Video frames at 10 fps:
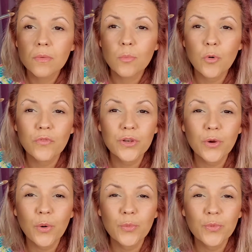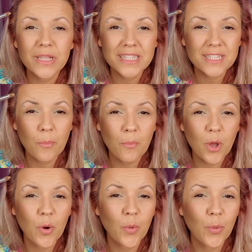Moving on with some
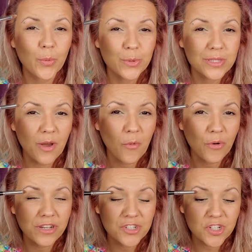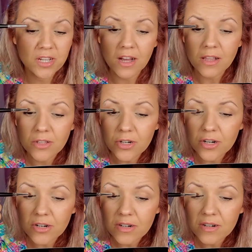gold orangey color.